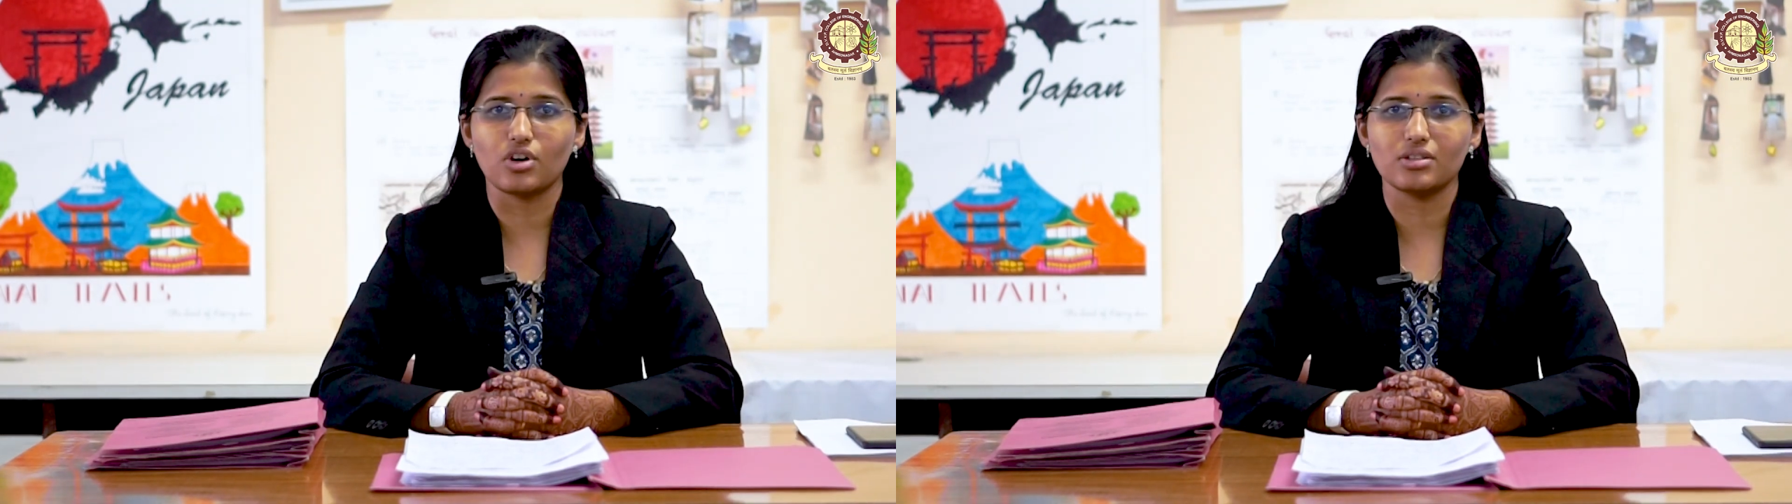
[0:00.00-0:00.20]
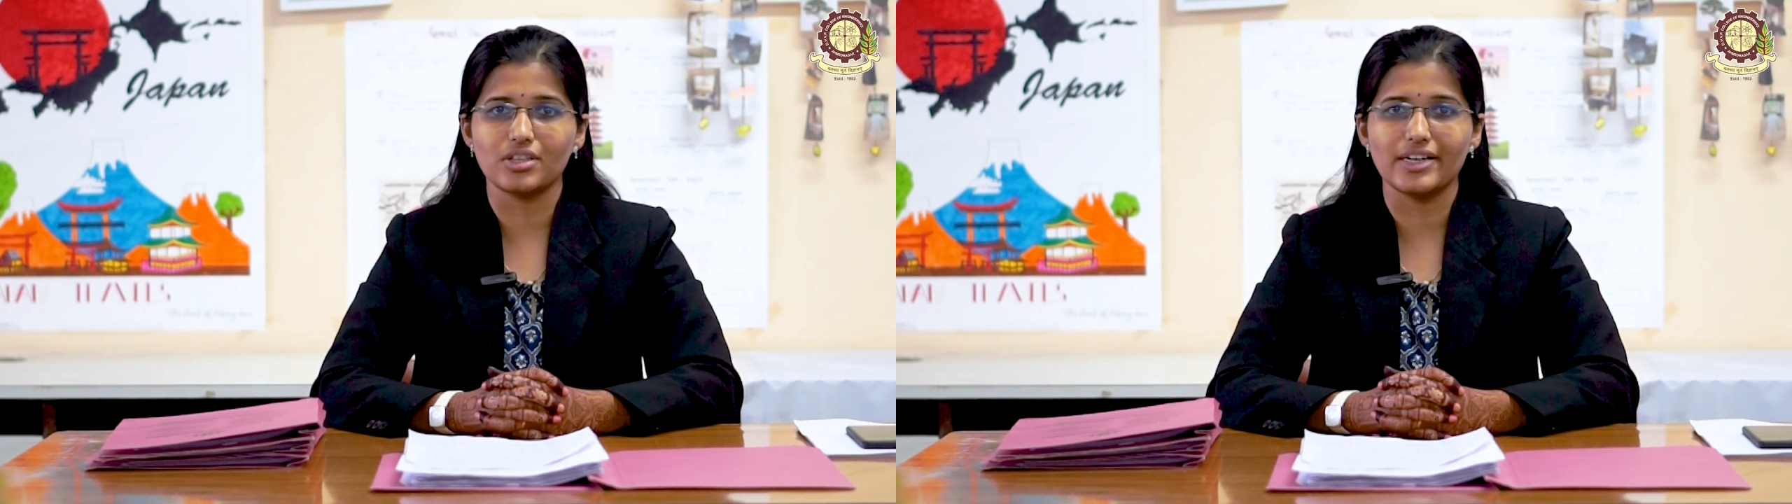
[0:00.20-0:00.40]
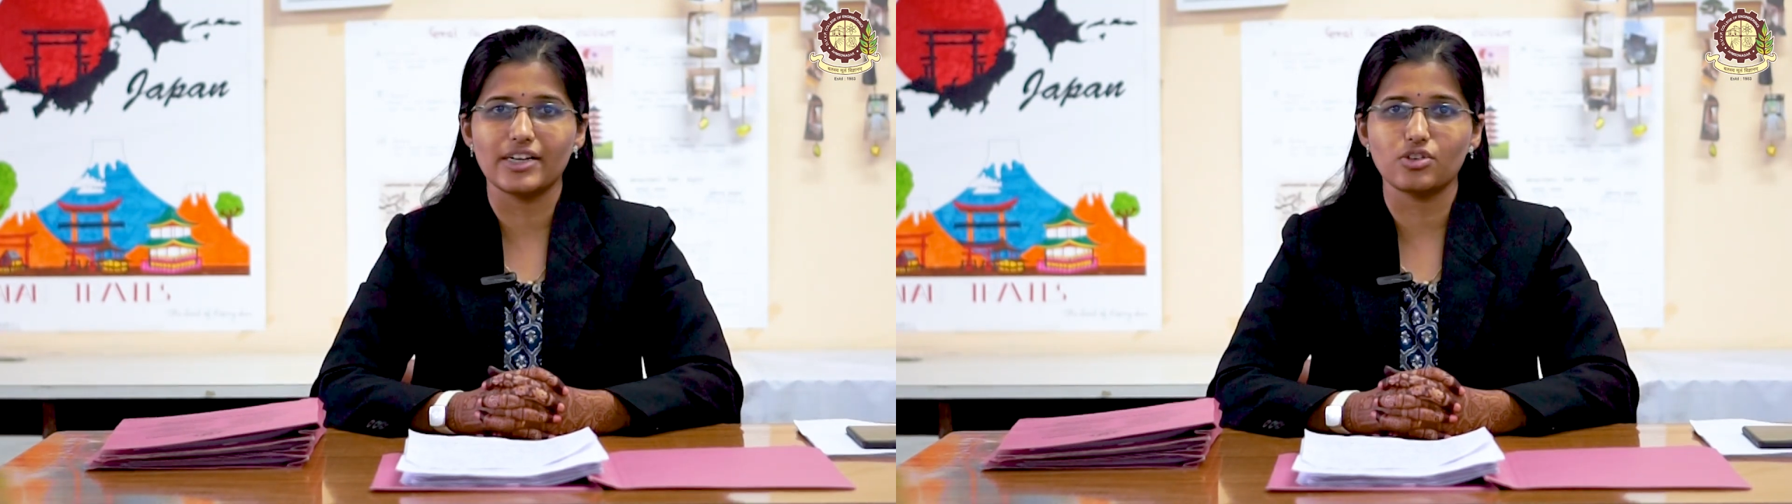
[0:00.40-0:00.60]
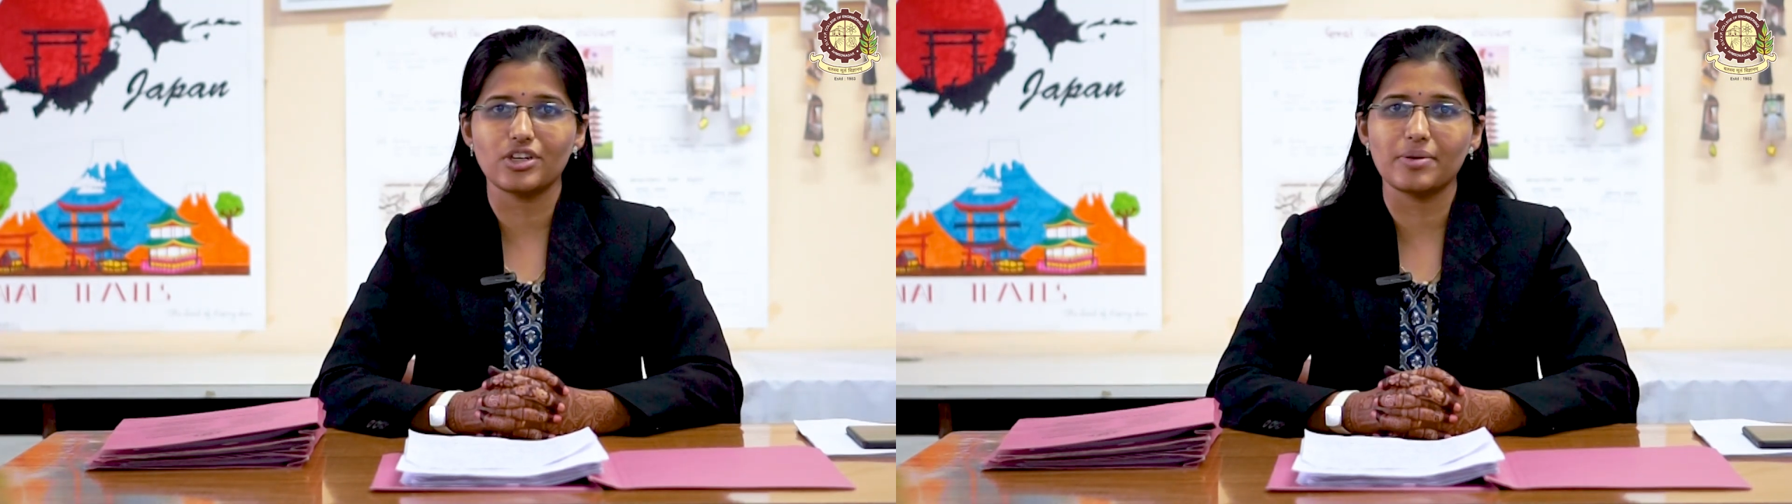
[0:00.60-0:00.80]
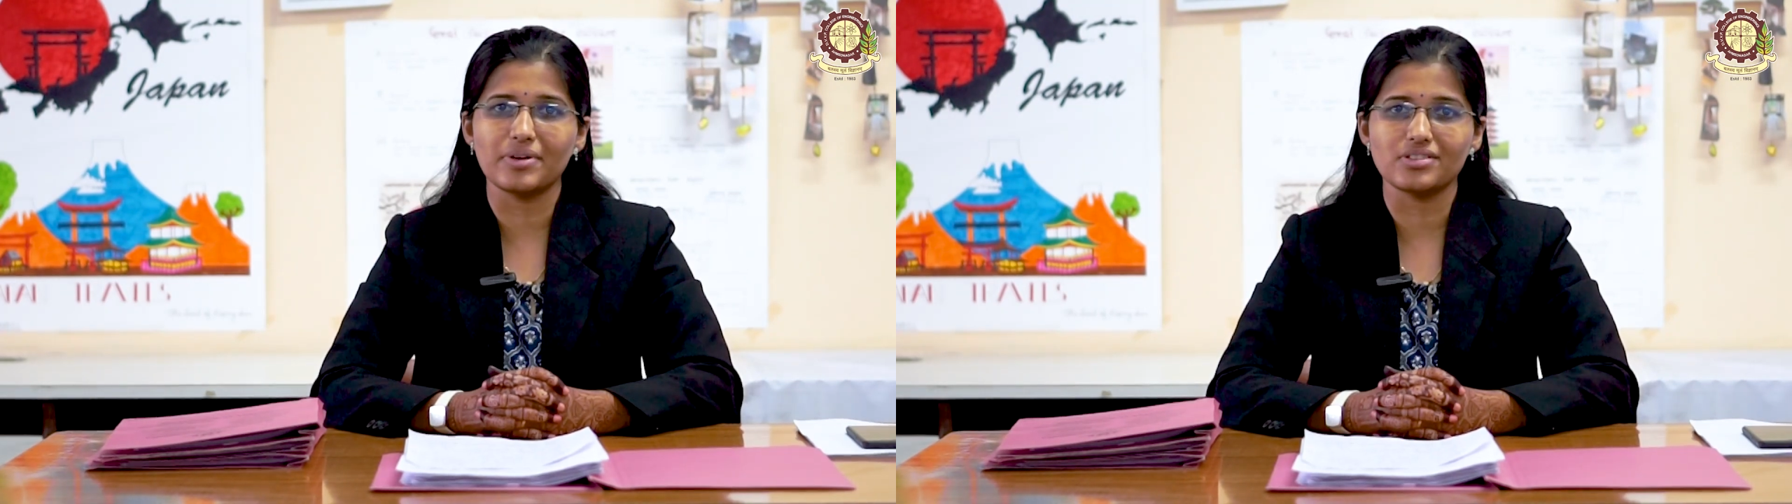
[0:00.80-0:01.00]
on the
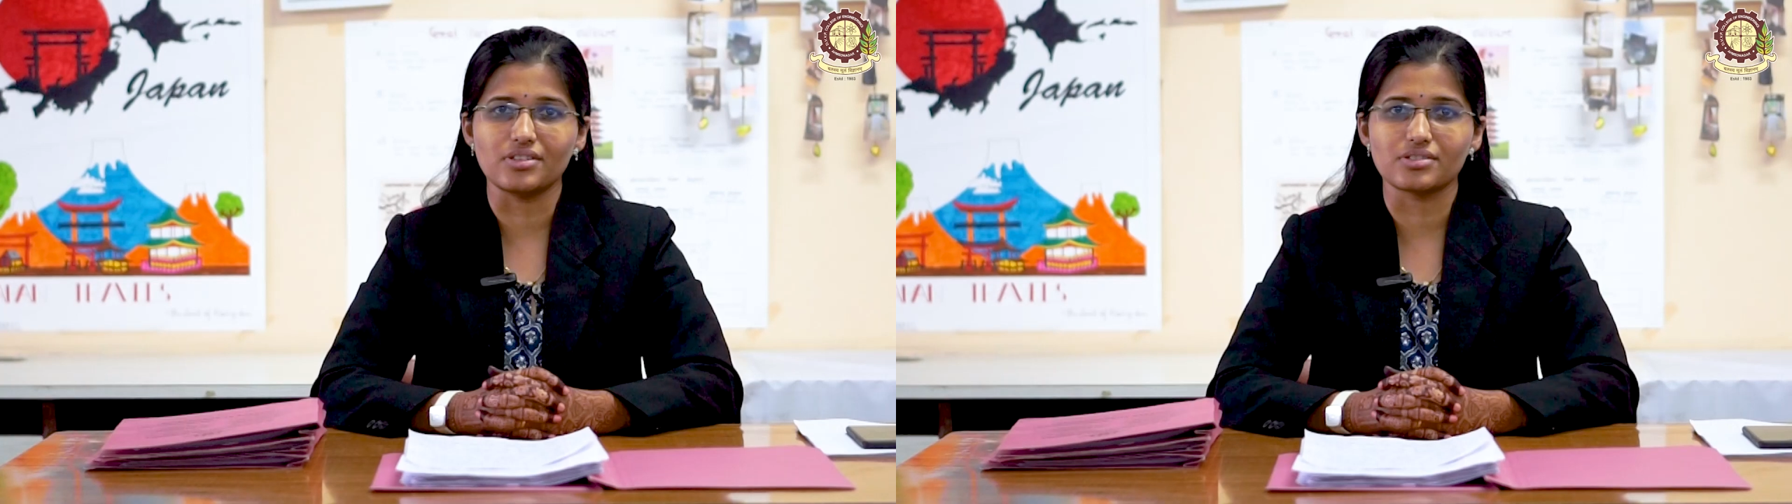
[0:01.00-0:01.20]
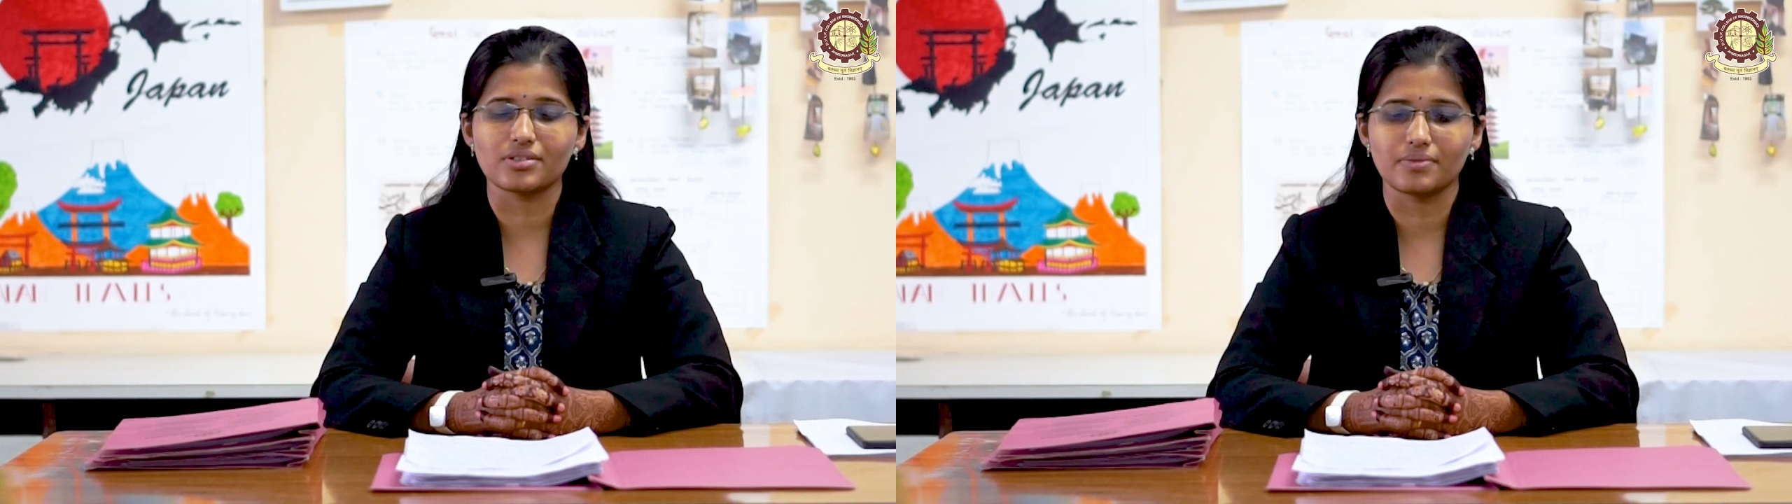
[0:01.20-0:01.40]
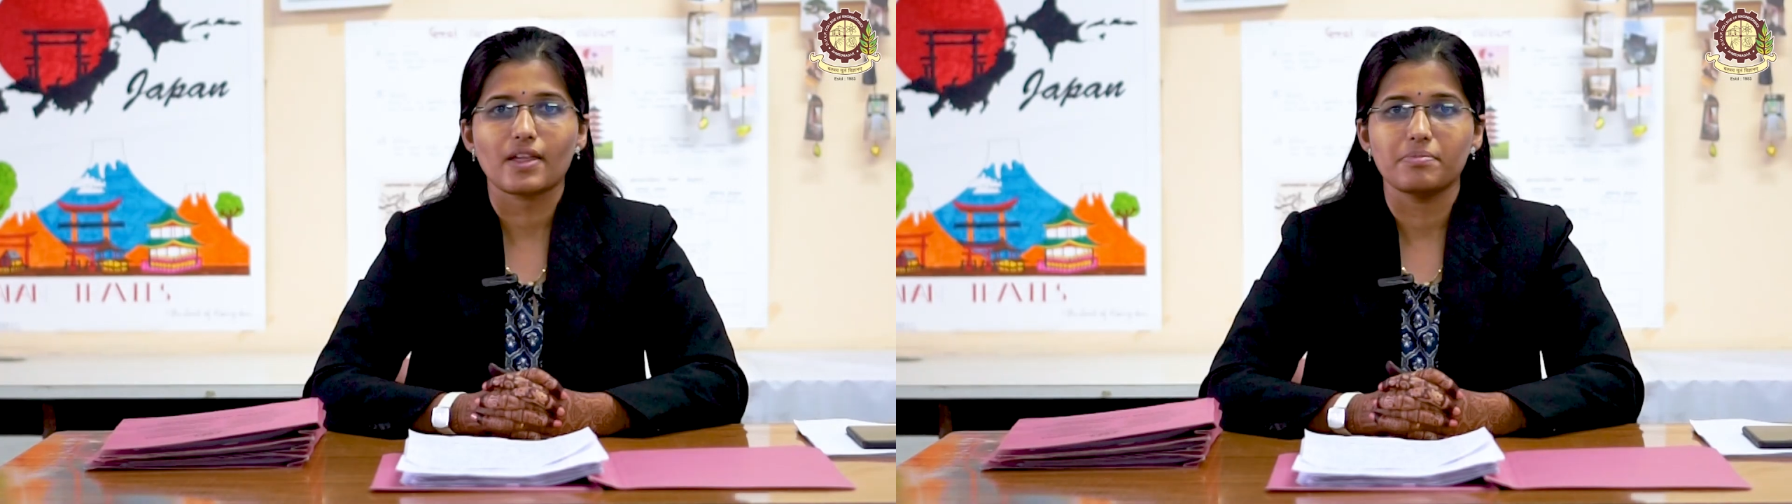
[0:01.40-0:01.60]
day-to-day basis.